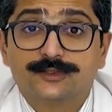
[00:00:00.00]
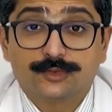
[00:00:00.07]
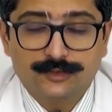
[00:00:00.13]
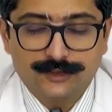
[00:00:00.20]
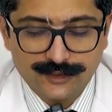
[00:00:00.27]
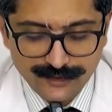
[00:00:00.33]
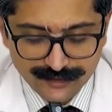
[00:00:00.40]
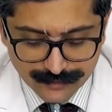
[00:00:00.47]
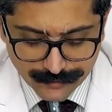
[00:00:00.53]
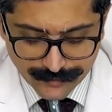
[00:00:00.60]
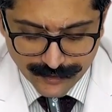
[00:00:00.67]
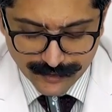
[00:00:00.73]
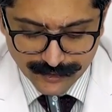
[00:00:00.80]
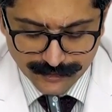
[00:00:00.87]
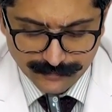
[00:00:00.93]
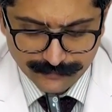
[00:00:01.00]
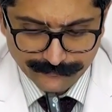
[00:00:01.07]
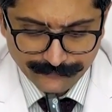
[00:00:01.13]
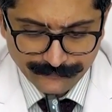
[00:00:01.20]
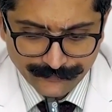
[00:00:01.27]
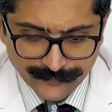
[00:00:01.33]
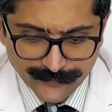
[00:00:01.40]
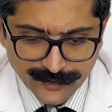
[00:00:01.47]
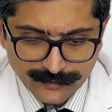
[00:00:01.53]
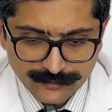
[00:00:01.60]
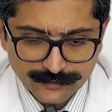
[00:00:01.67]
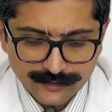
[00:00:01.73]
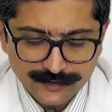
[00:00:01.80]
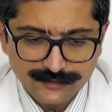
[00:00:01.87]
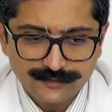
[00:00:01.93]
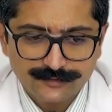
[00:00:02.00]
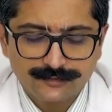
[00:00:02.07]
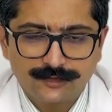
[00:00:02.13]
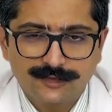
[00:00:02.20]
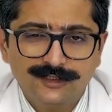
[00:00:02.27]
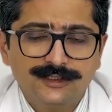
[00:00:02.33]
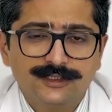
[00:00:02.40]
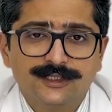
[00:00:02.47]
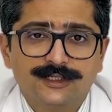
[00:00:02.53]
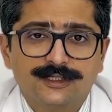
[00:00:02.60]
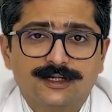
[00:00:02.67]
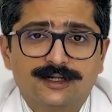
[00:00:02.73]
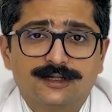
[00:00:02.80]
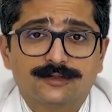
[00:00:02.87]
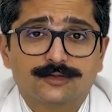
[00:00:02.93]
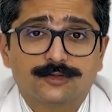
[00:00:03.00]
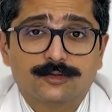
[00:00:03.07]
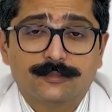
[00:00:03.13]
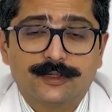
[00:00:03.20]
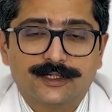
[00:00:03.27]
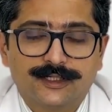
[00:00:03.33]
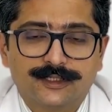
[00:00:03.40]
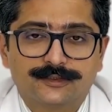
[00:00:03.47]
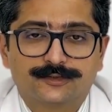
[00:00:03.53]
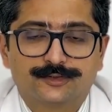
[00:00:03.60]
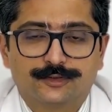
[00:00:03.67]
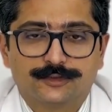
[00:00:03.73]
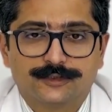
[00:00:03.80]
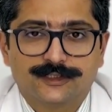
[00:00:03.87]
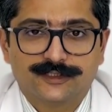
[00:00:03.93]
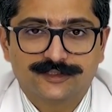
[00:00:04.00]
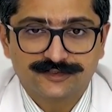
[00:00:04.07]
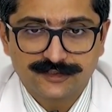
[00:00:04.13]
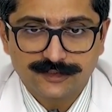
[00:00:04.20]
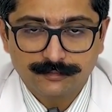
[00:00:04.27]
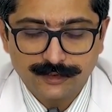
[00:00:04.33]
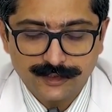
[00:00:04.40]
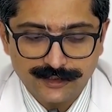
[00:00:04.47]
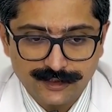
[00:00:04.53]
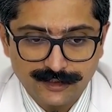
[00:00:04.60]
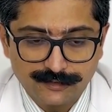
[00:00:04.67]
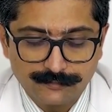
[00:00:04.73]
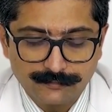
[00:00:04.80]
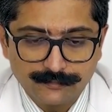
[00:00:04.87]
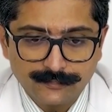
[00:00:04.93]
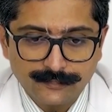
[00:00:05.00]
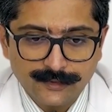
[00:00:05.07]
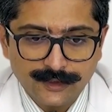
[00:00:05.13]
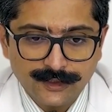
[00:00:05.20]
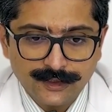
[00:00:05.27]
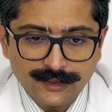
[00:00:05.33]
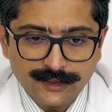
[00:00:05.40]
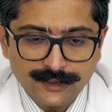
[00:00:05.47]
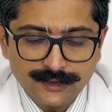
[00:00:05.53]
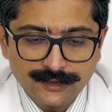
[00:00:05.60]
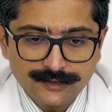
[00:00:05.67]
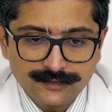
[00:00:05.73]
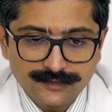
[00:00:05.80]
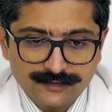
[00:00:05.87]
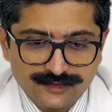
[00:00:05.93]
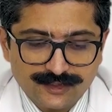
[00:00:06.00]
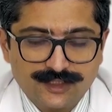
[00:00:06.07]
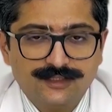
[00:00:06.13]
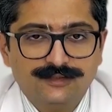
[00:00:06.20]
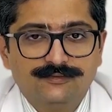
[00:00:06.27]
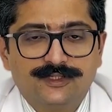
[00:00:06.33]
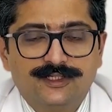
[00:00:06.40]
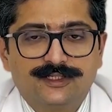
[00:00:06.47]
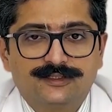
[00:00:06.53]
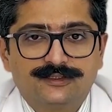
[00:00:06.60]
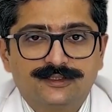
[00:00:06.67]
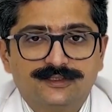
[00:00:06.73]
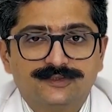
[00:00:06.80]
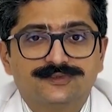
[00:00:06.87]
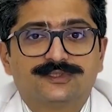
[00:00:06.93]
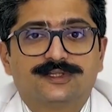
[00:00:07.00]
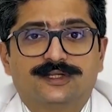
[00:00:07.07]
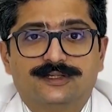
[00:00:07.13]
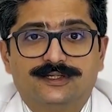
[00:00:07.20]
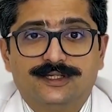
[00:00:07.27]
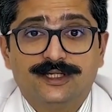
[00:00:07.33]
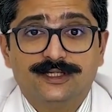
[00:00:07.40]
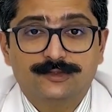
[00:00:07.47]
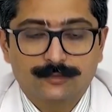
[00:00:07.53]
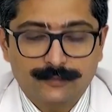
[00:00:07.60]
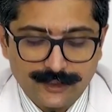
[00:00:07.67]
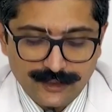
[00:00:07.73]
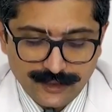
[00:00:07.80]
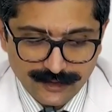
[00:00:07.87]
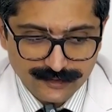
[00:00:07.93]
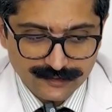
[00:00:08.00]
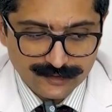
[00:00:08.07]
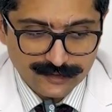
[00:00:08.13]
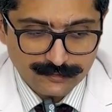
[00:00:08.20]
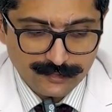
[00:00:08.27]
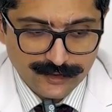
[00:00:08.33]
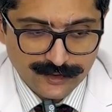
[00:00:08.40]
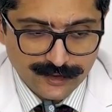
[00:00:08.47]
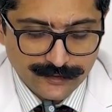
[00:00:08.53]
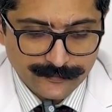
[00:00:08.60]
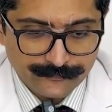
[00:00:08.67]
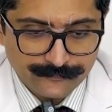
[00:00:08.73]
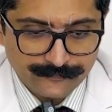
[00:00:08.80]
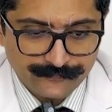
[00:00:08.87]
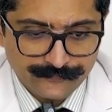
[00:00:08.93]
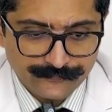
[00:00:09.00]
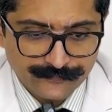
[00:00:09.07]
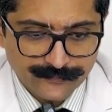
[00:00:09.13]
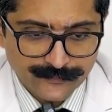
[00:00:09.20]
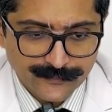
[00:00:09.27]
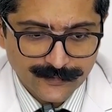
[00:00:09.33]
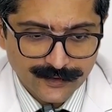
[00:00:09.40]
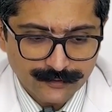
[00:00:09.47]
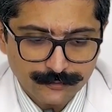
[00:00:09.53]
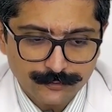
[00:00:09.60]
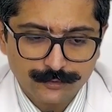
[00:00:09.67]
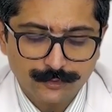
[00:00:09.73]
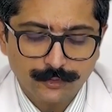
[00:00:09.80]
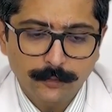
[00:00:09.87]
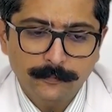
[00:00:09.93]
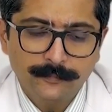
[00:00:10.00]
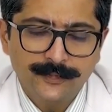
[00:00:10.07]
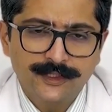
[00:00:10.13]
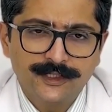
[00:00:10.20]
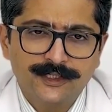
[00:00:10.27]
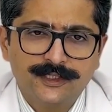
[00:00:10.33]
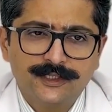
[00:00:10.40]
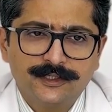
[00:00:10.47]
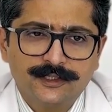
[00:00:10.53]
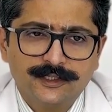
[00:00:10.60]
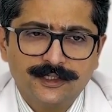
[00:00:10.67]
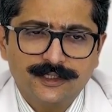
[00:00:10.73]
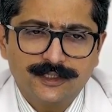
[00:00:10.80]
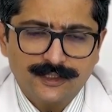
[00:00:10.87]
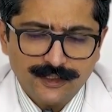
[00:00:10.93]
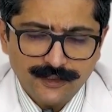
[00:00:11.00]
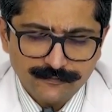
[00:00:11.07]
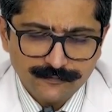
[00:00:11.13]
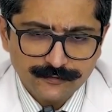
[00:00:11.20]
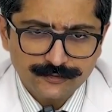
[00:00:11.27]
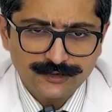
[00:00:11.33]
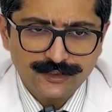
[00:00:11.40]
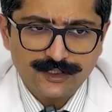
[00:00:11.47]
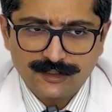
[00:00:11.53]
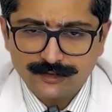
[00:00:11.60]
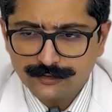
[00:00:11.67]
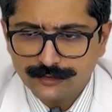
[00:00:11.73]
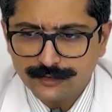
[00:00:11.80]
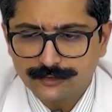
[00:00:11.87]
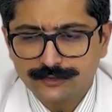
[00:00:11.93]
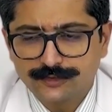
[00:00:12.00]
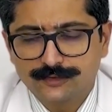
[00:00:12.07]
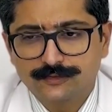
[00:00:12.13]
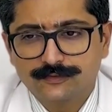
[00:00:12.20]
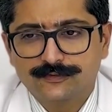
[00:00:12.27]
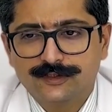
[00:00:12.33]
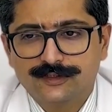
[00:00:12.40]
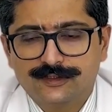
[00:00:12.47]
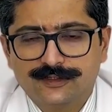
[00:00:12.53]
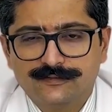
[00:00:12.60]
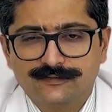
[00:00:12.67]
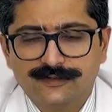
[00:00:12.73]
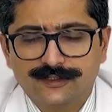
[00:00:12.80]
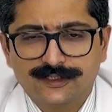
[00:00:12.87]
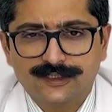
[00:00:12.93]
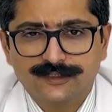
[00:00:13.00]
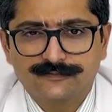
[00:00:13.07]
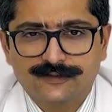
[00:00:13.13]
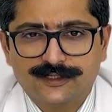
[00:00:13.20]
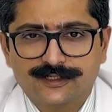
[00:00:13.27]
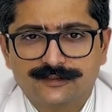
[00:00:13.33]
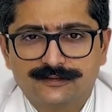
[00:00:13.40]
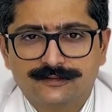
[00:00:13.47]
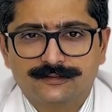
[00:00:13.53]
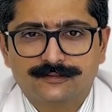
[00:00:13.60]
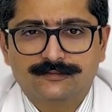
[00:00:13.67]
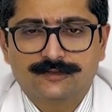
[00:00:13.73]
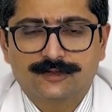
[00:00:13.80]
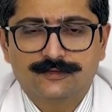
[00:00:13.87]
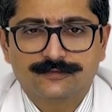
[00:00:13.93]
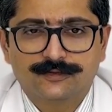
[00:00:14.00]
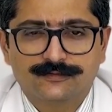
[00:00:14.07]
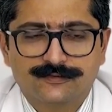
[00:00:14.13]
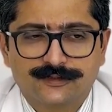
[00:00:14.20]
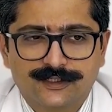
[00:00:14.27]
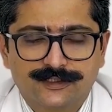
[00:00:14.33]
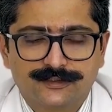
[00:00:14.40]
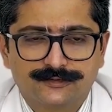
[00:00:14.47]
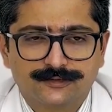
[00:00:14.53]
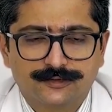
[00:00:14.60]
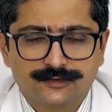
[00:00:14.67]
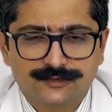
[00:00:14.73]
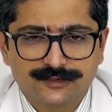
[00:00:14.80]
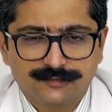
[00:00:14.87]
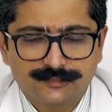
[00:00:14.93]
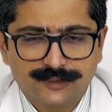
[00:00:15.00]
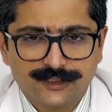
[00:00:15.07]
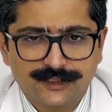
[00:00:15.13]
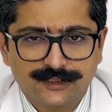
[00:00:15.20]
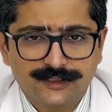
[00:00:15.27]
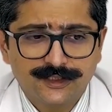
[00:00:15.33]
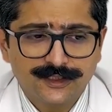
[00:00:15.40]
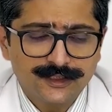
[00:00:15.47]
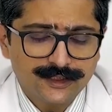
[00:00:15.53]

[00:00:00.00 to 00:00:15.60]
shoulder dislocation. So this is called a traumatic shoulder instability. The second variant is an atraumatic instability. So if you see around you, you will definitely find one of your friends or somebody